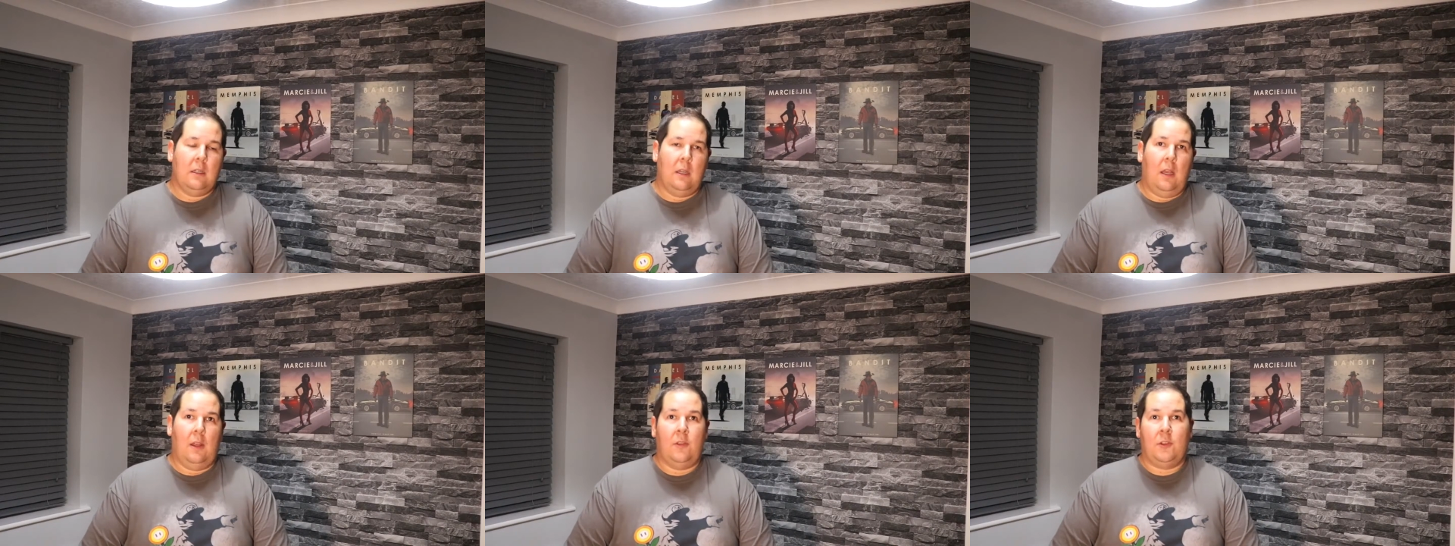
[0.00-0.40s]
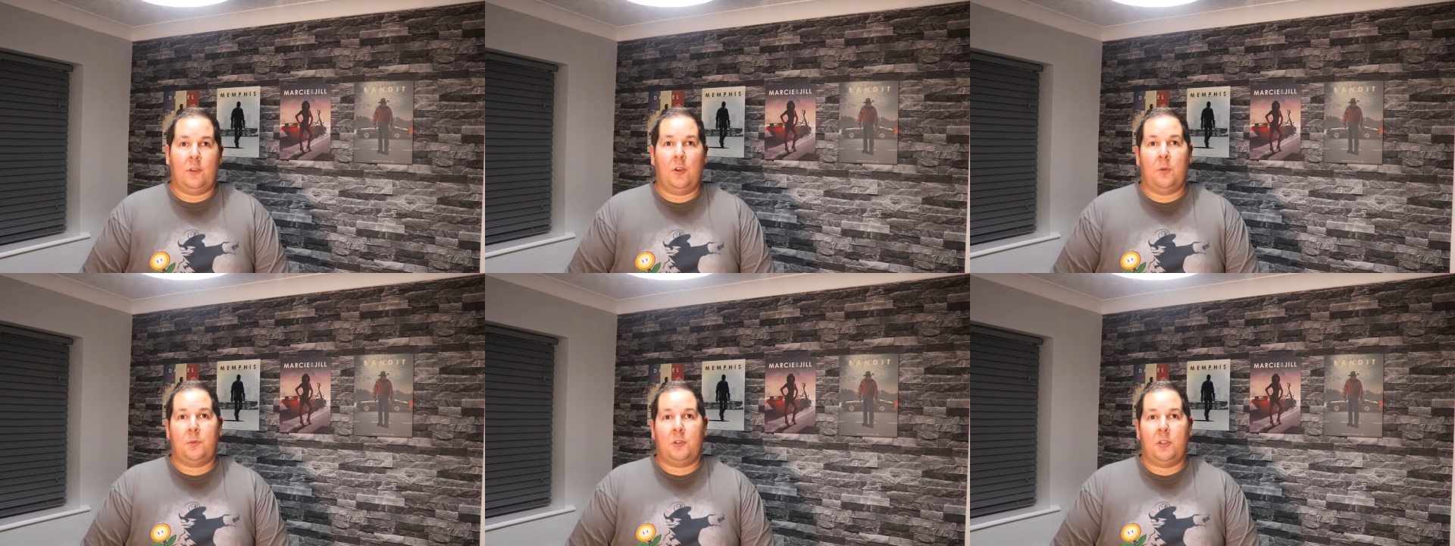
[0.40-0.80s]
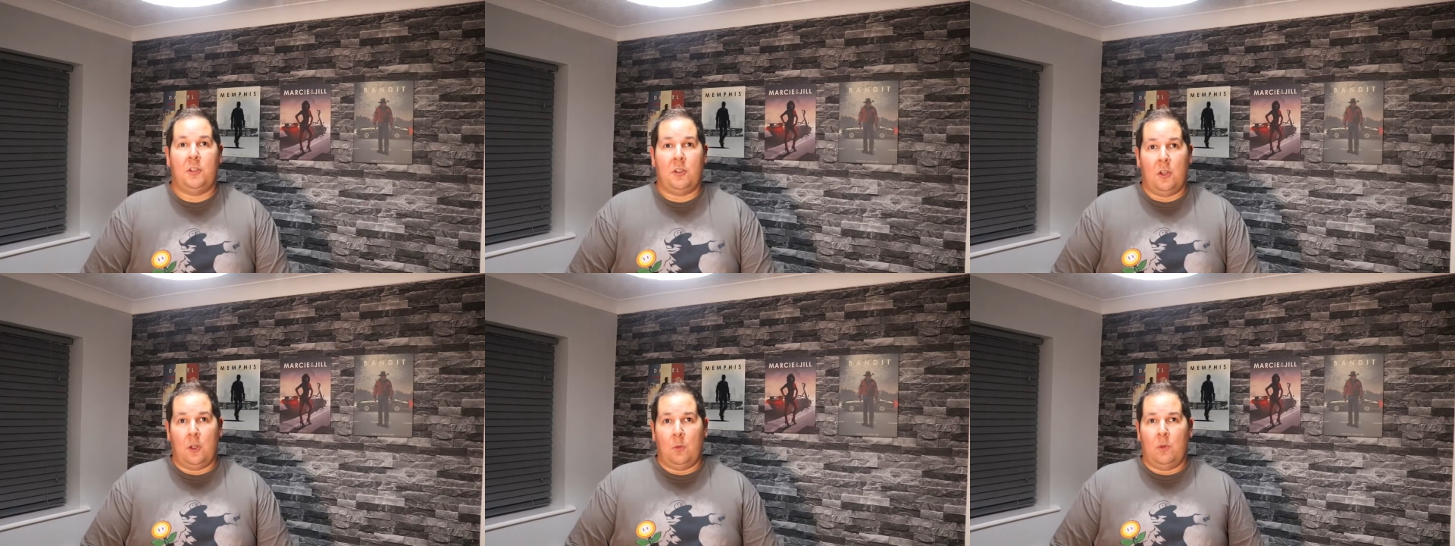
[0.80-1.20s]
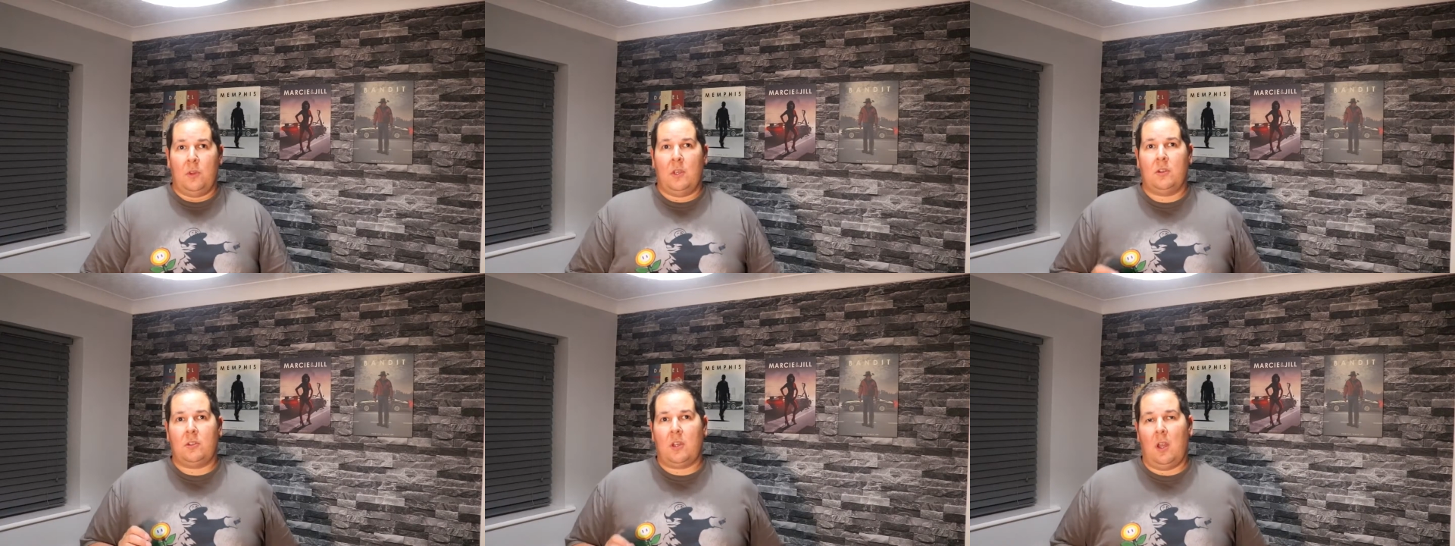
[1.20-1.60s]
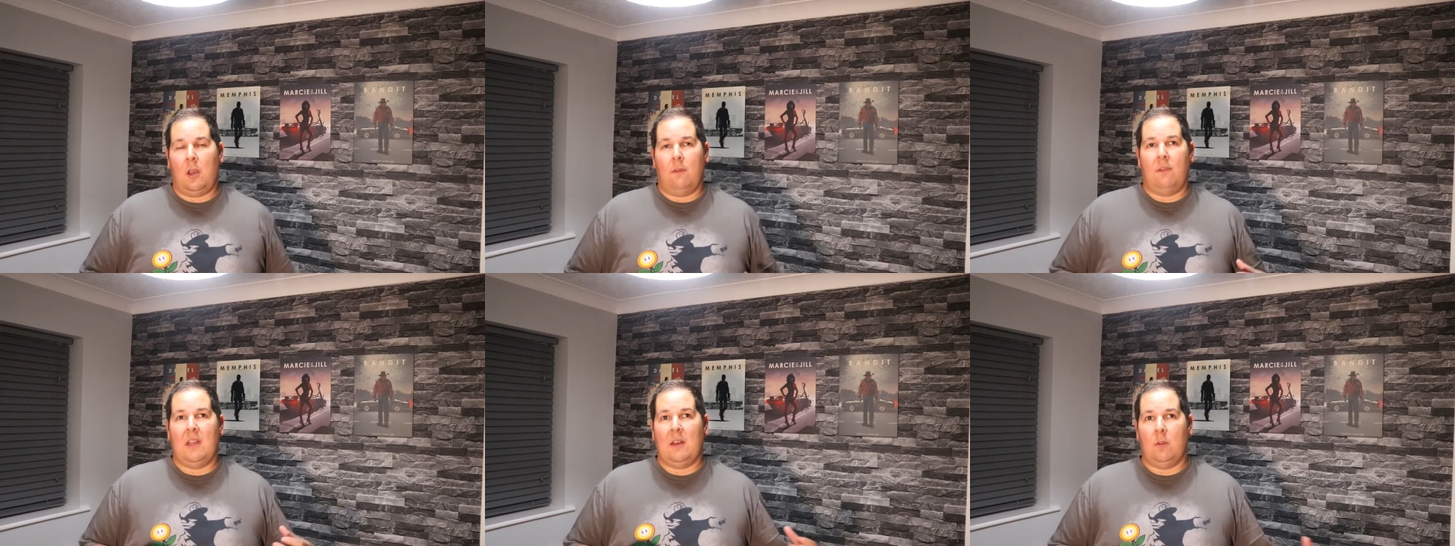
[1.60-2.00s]
and the jobs to do with those kind
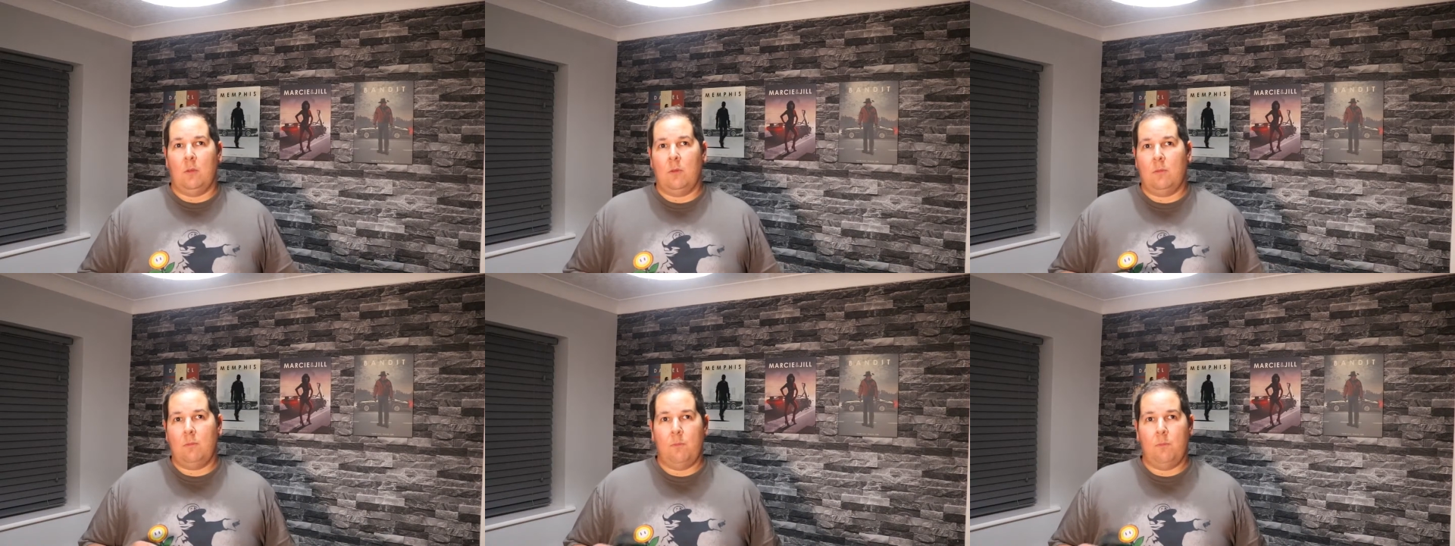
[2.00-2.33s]
of little